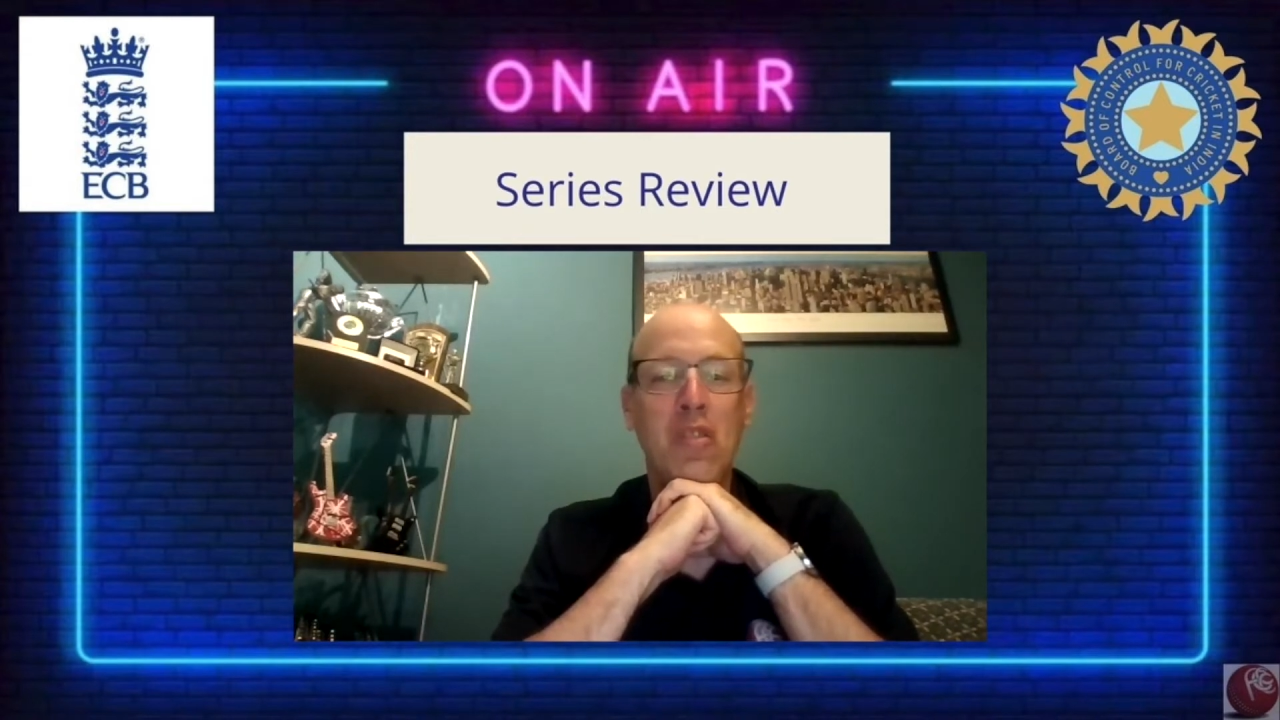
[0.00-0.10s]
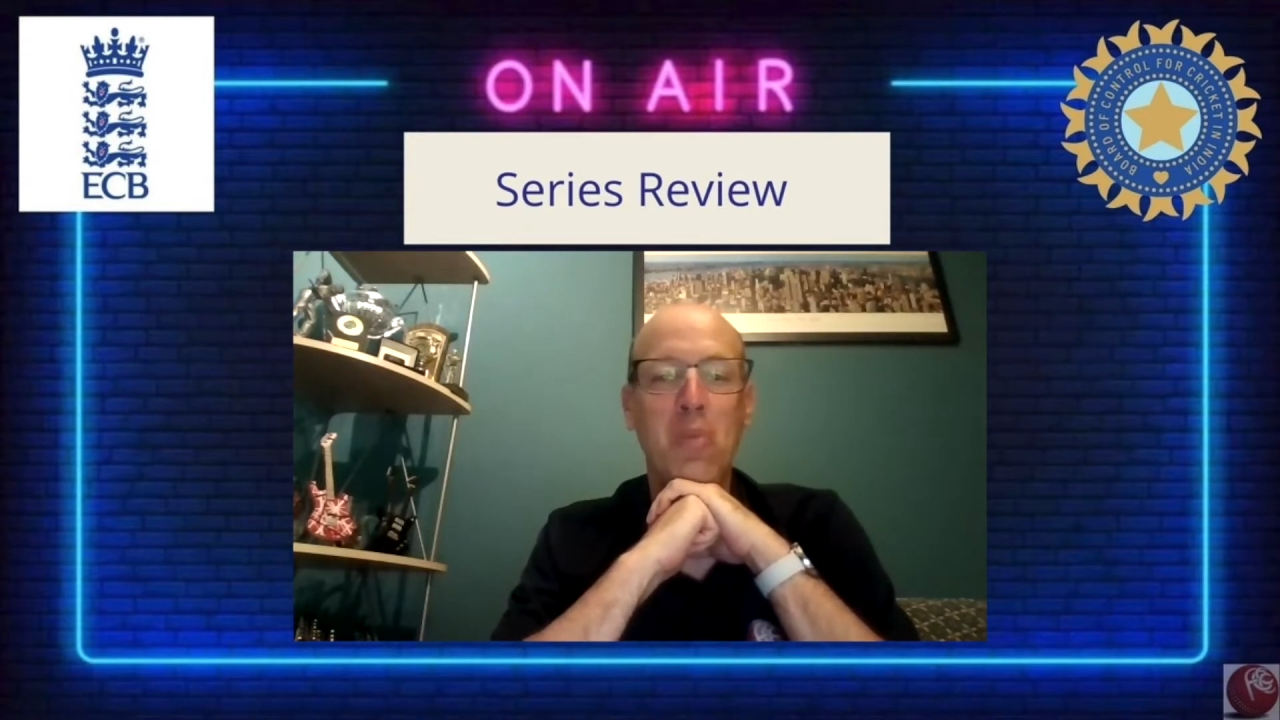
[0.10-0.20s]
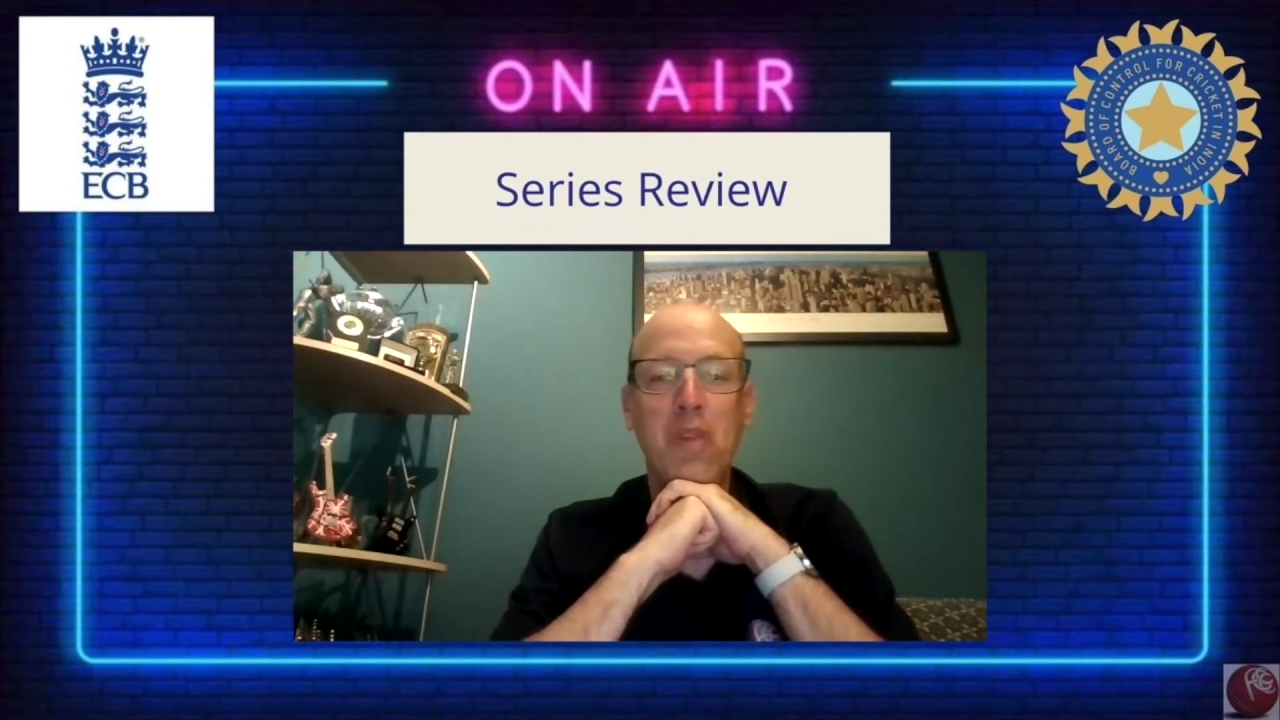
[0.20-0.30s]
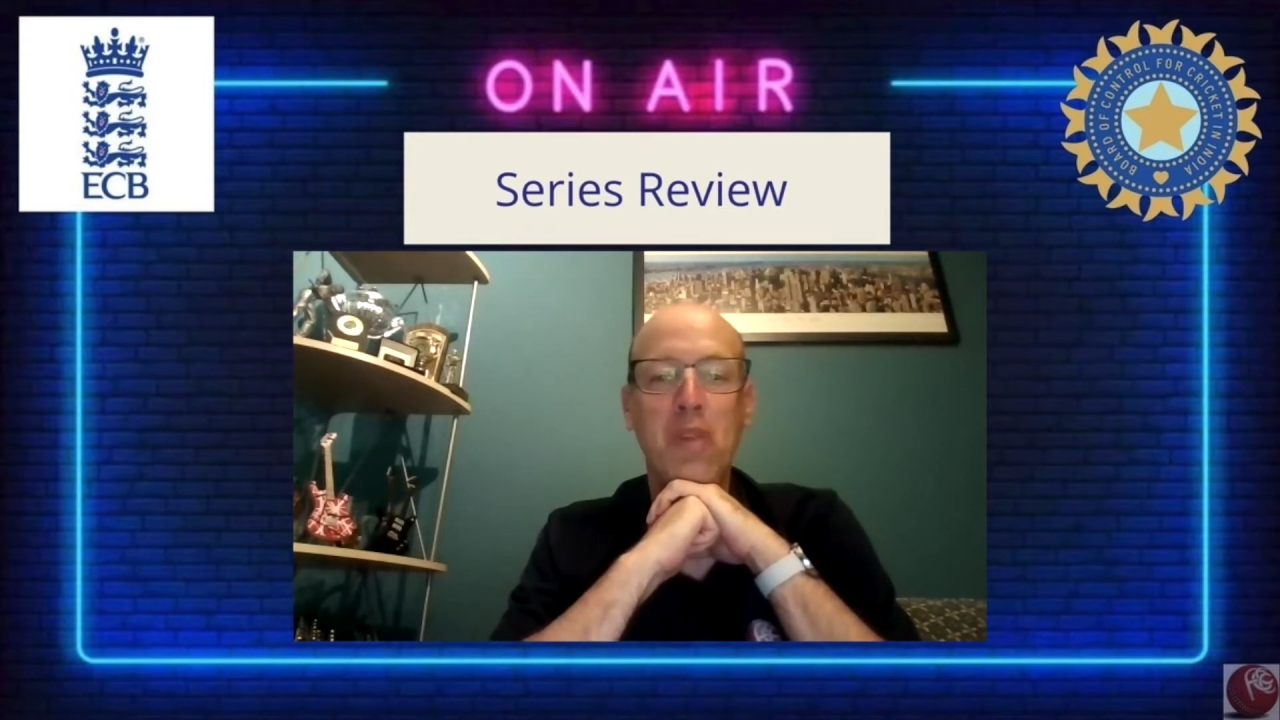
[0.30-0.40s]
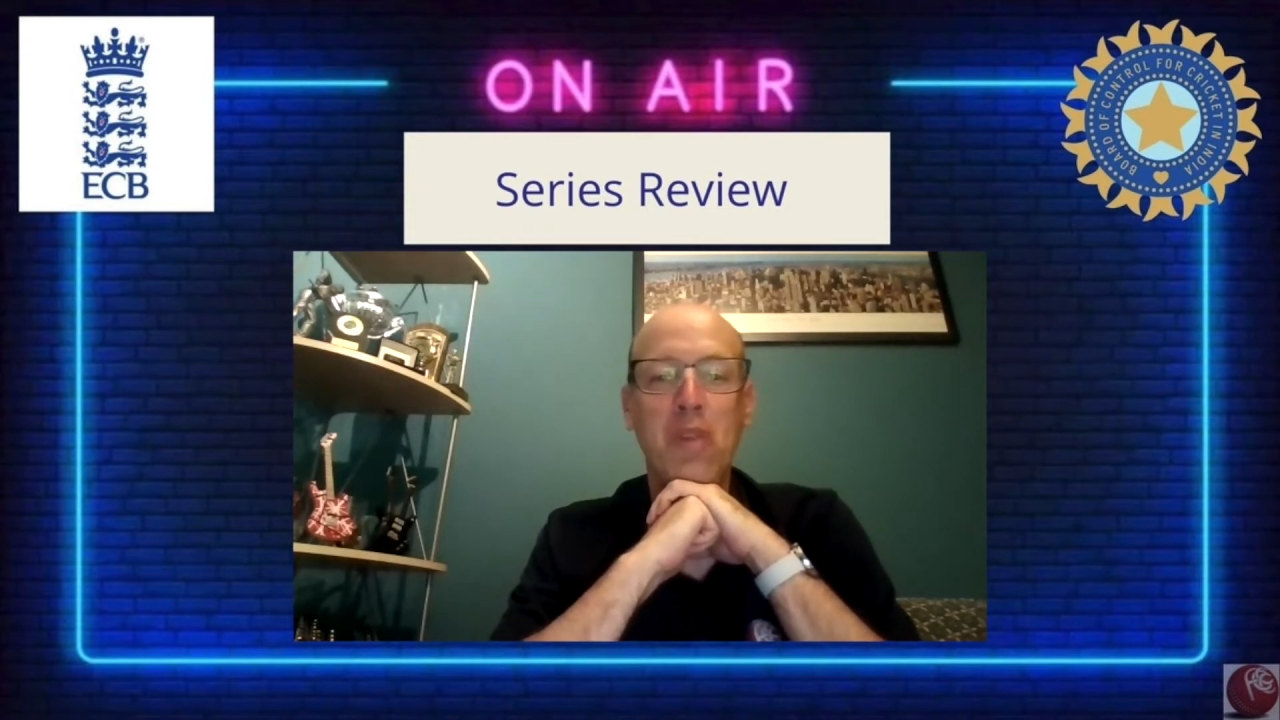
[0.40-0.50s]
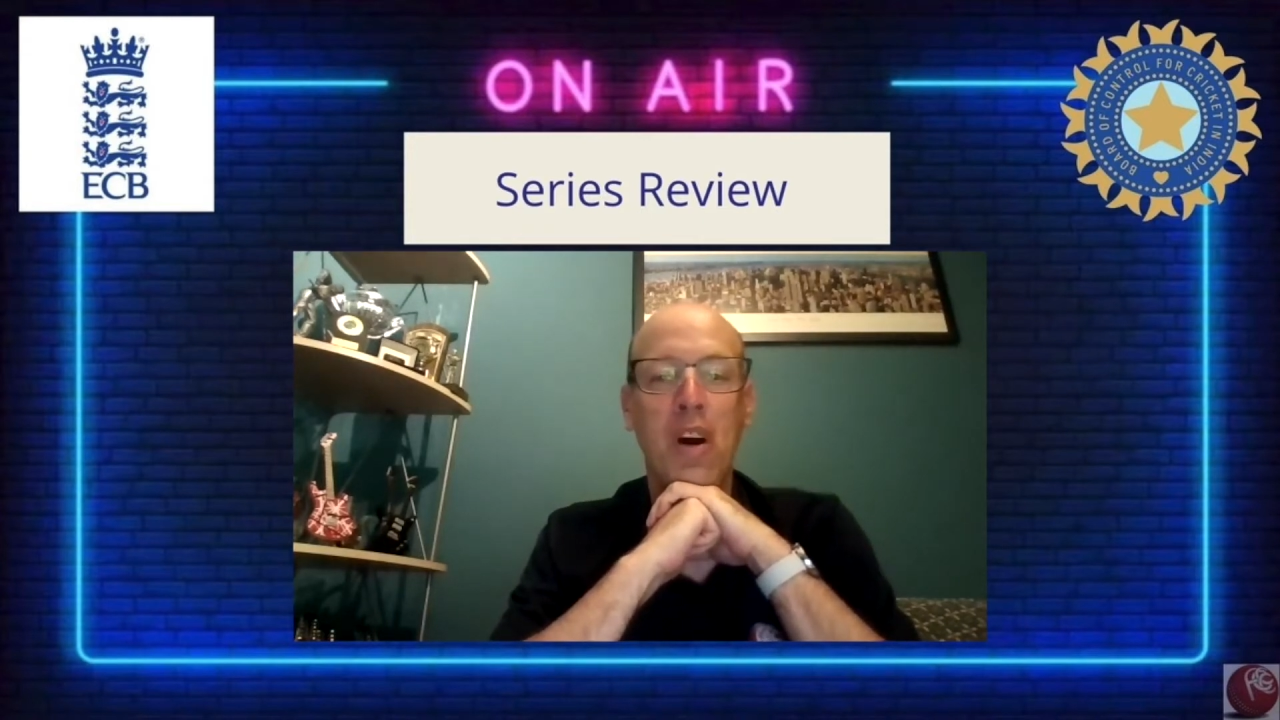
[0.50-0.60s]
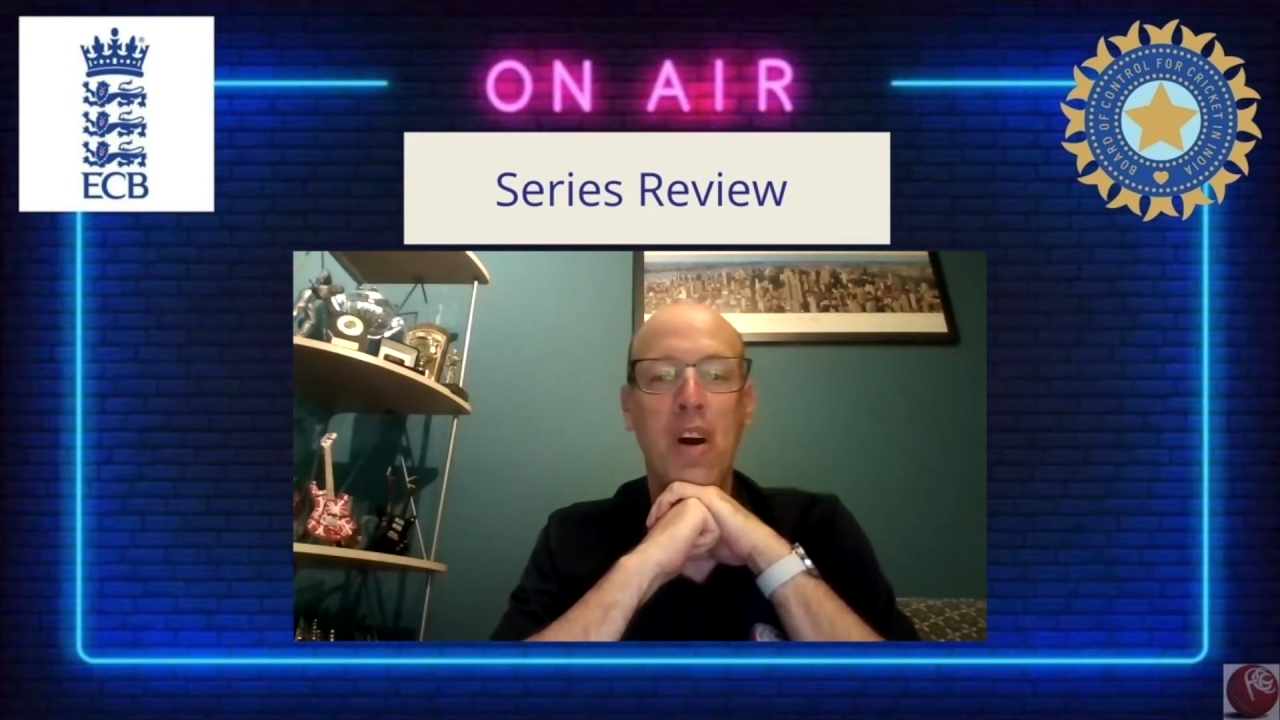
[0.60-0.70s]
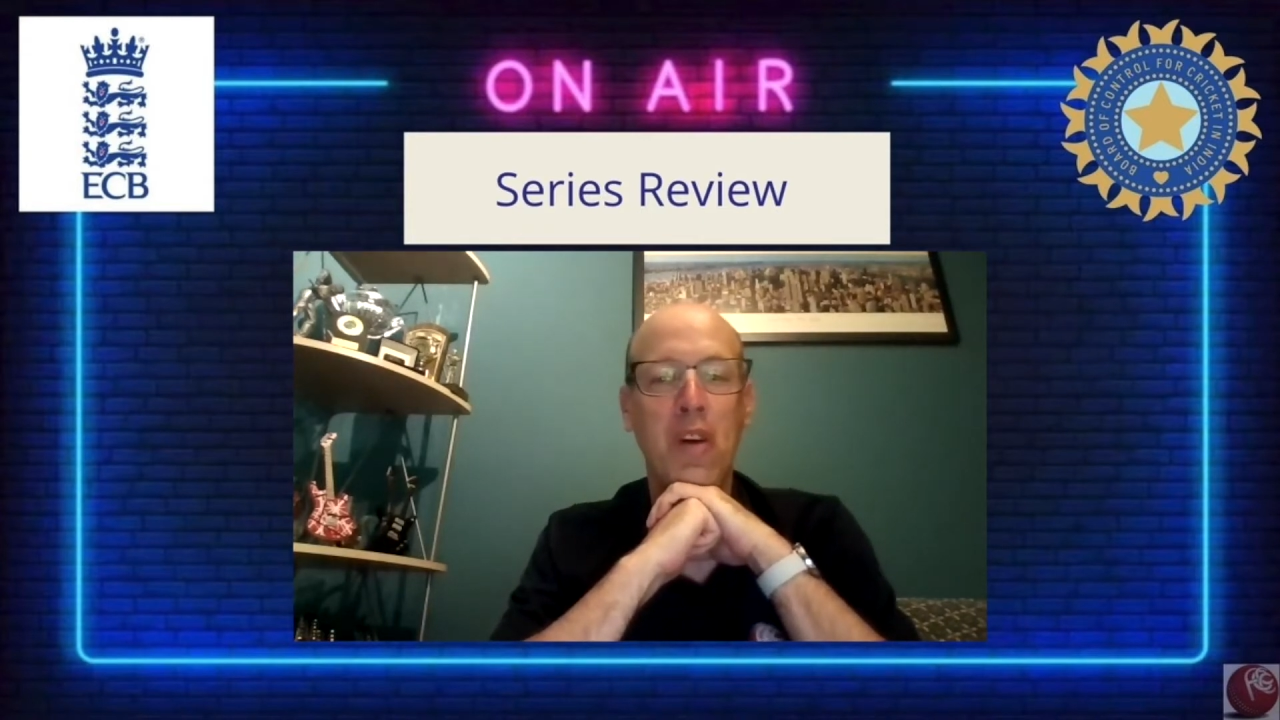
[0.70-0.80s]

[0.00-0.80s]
and we've all heard